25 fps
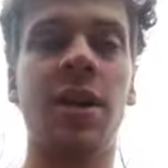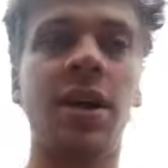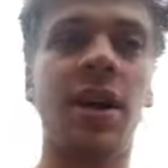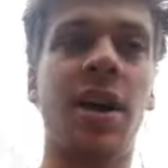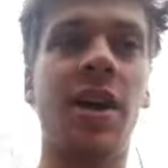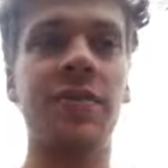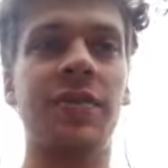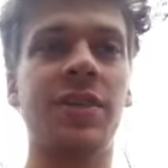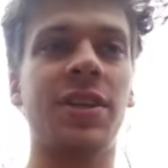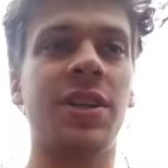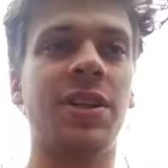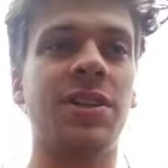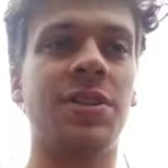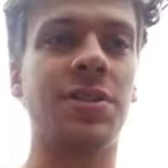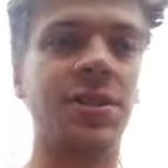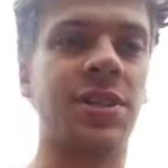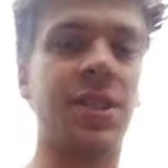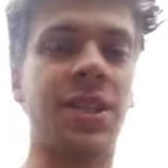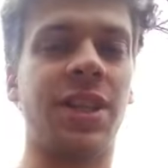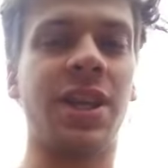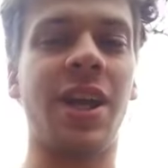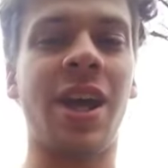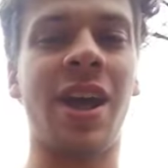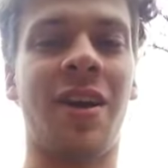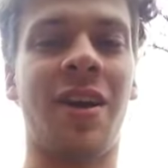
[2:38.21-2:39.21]
I have an
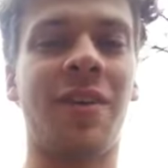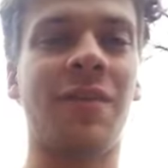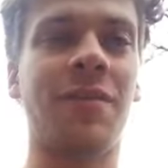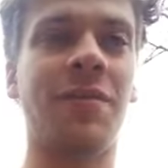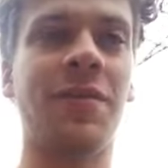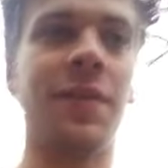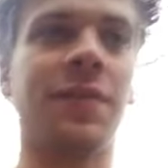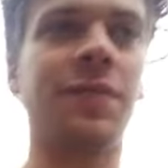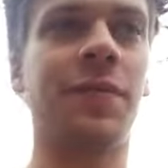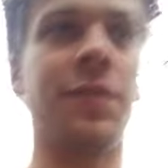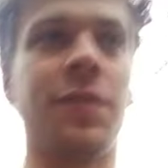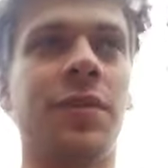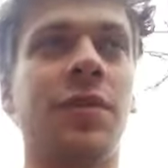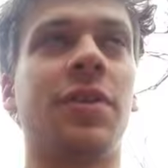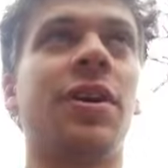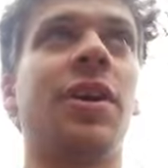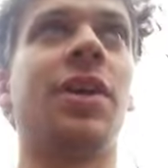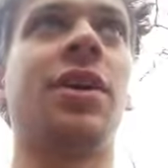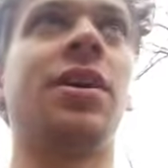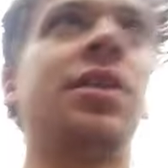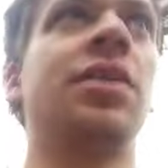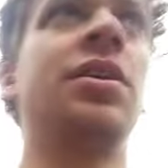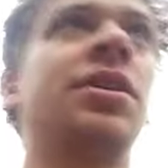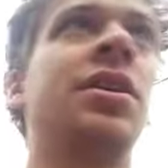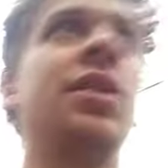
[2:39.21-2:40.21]
interesting outfit for
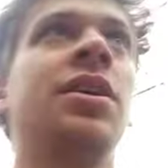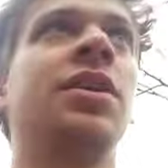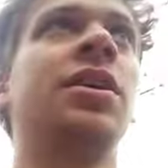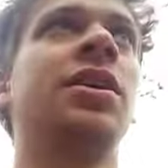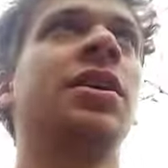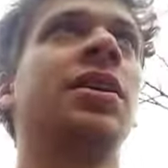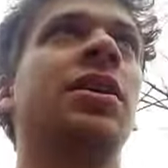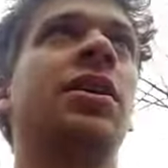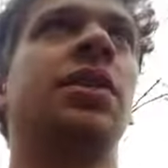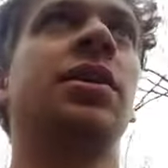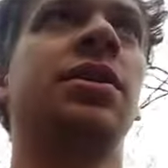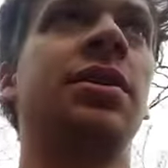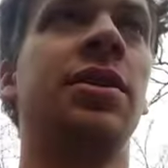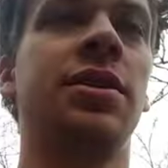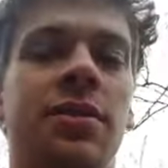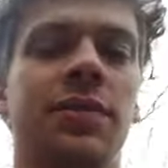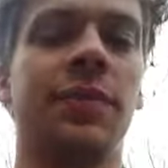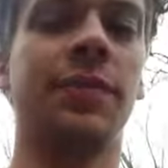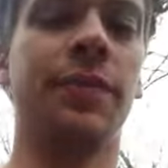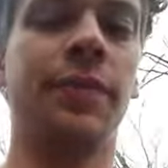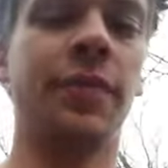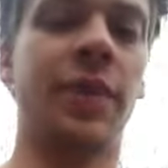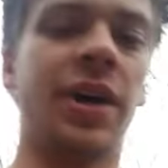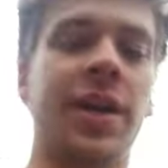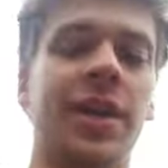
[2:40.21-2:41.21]
uh,
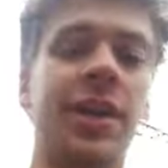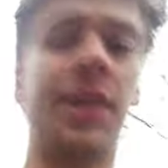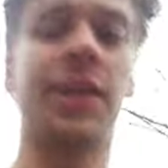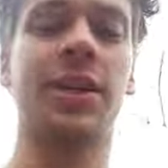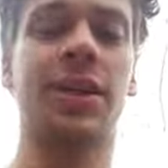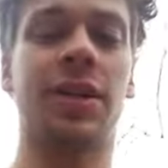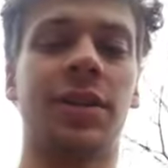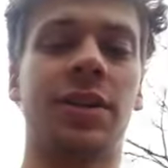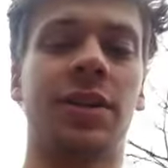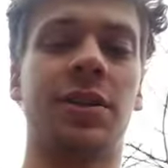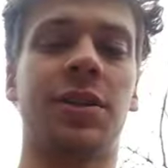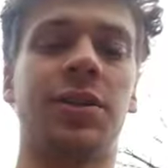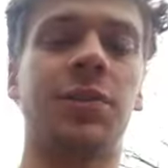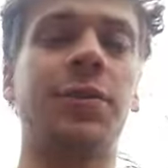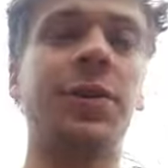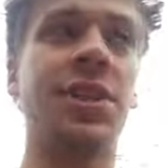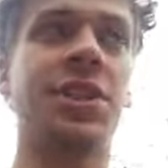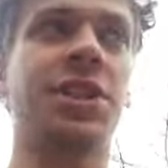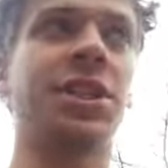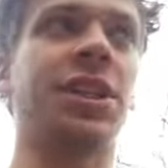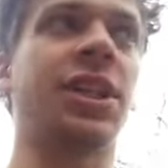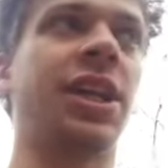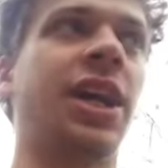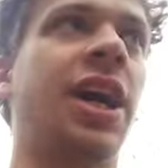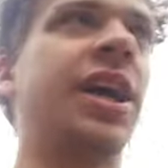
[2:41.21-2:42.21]
my uh,
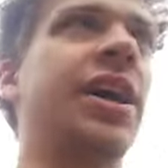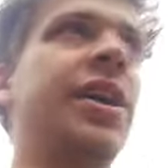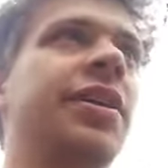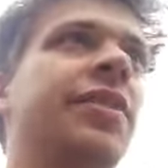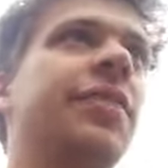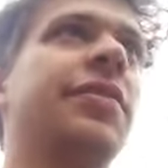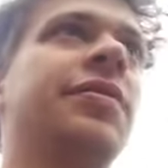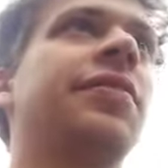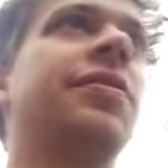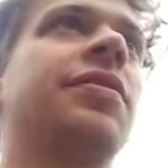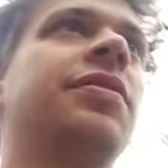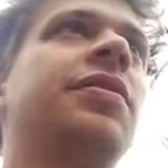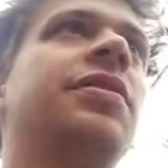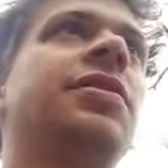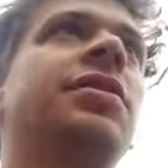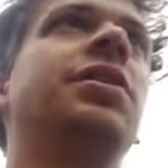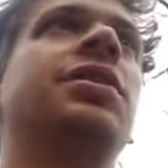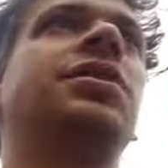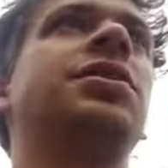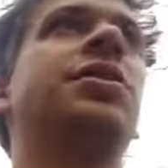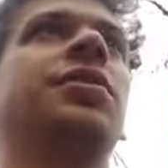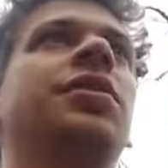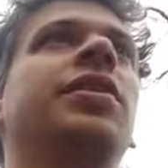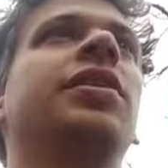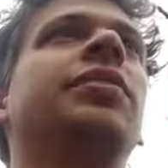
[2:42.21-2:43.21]
Twitch live
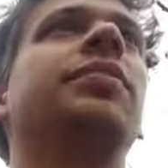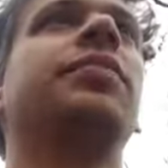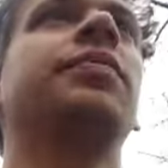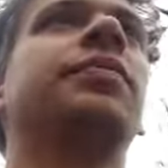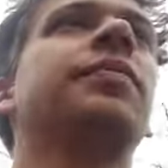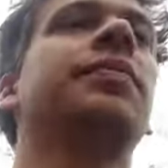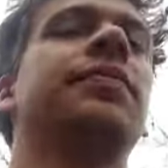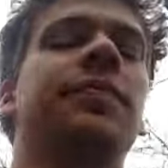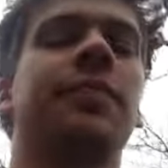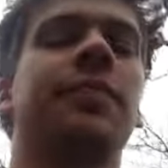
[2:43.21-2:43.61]
stream,